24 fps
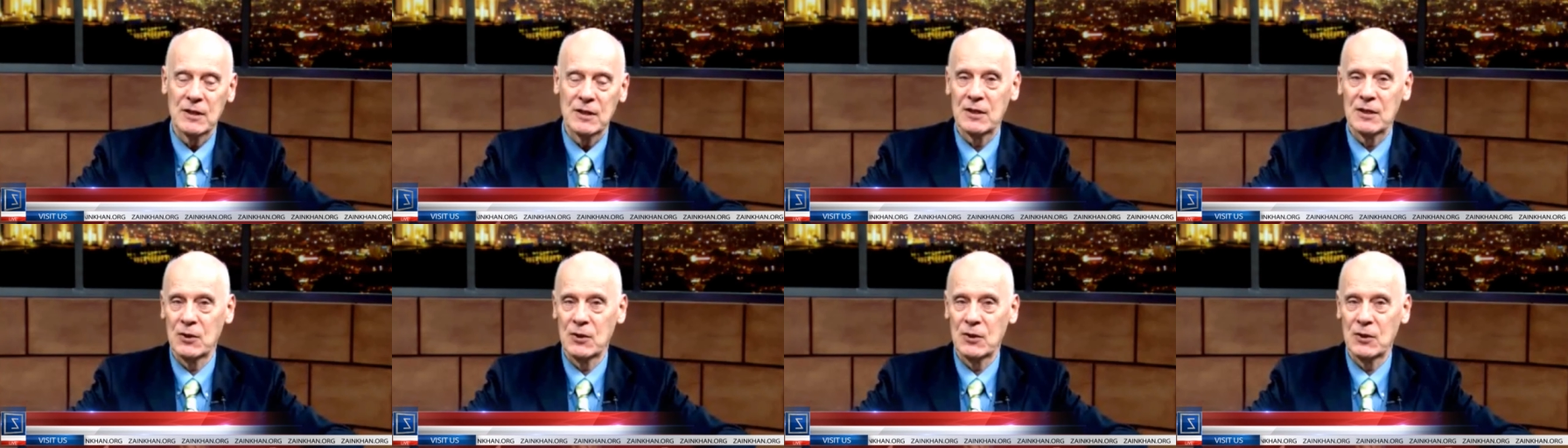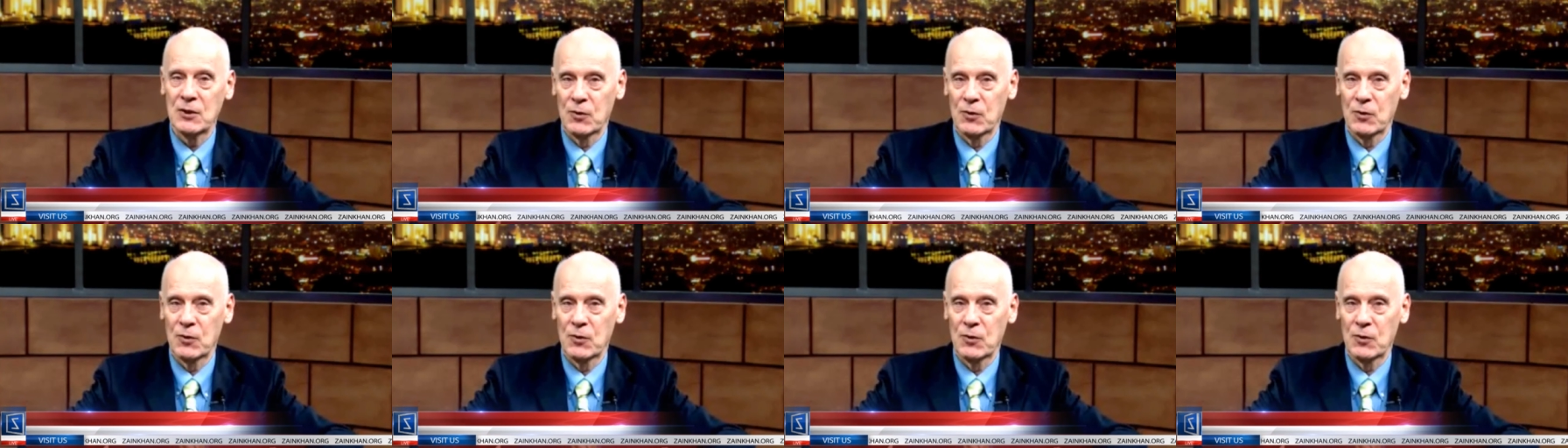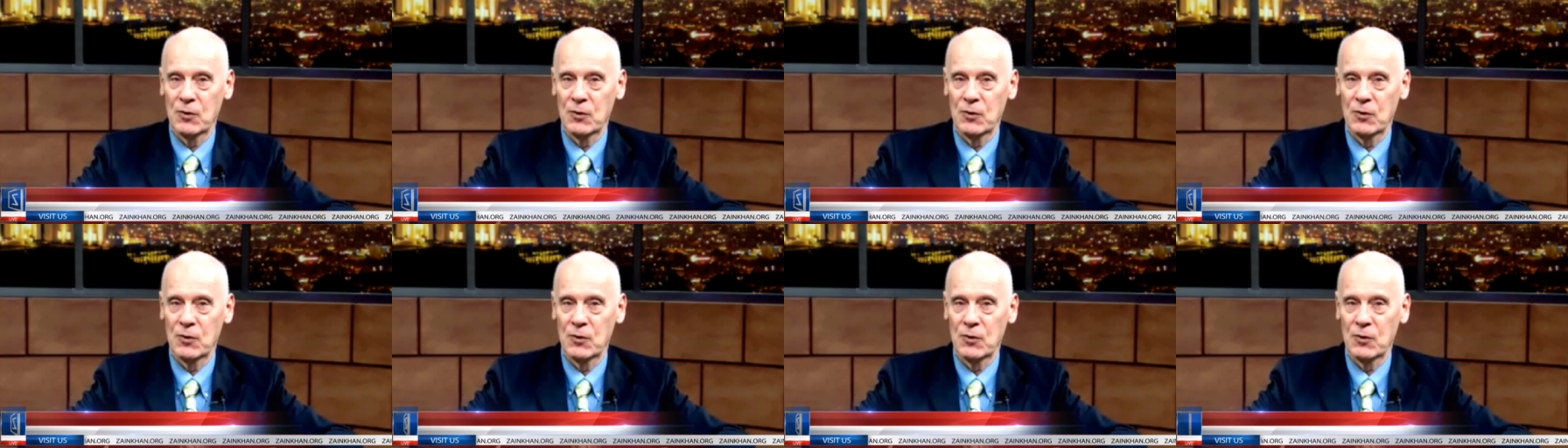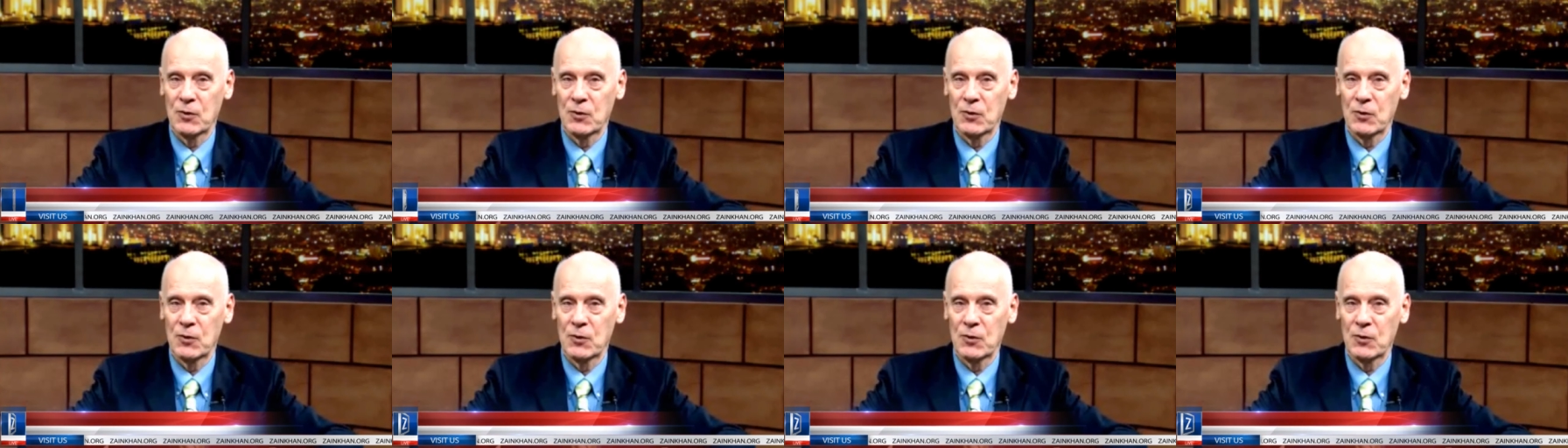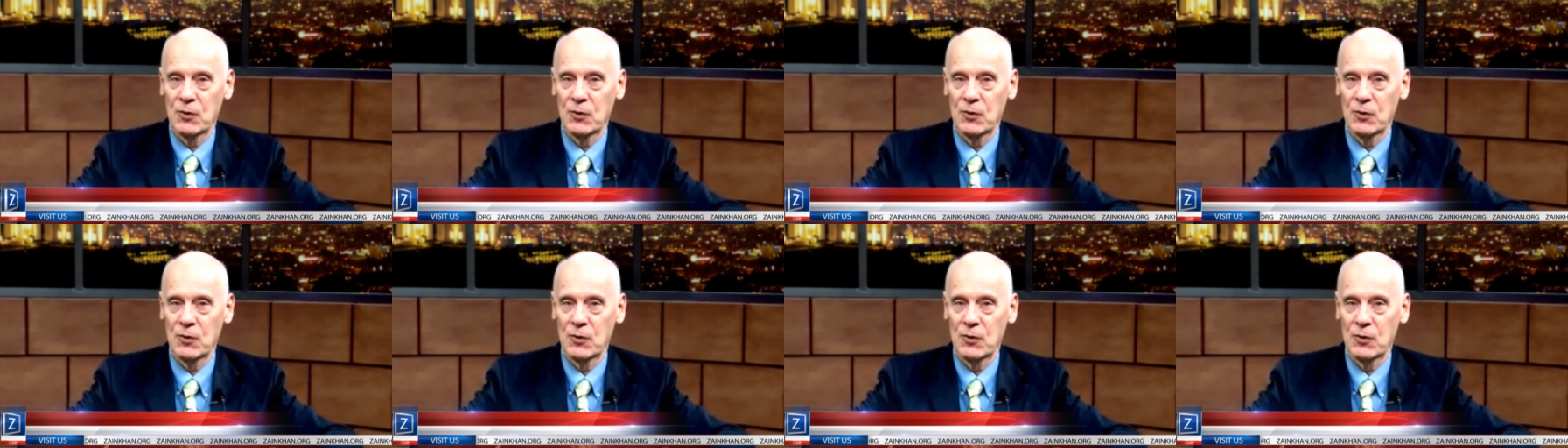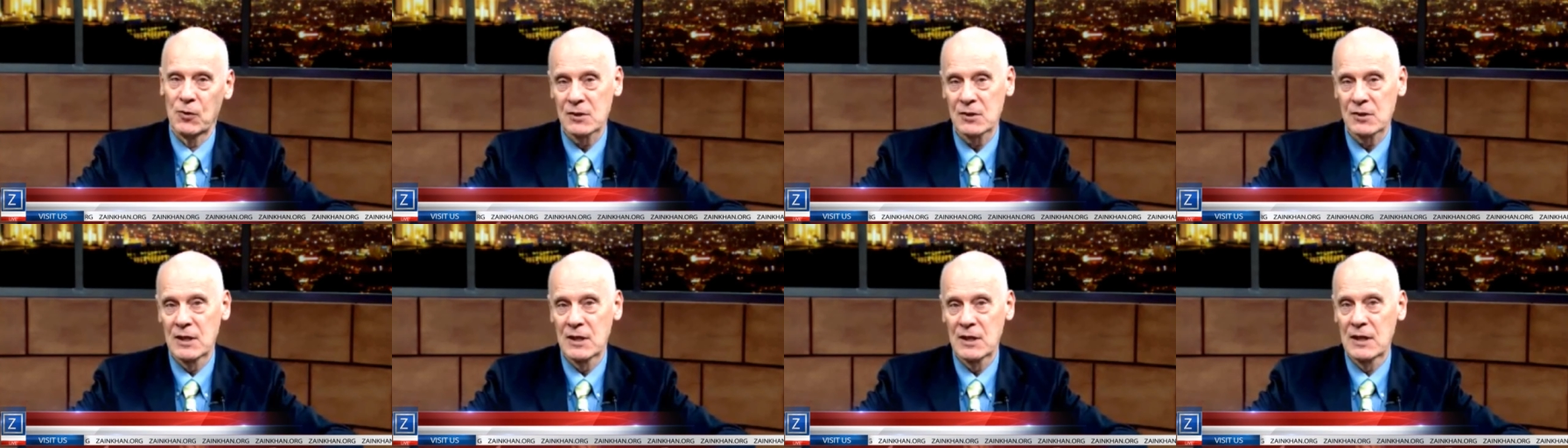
and the origin of the universe.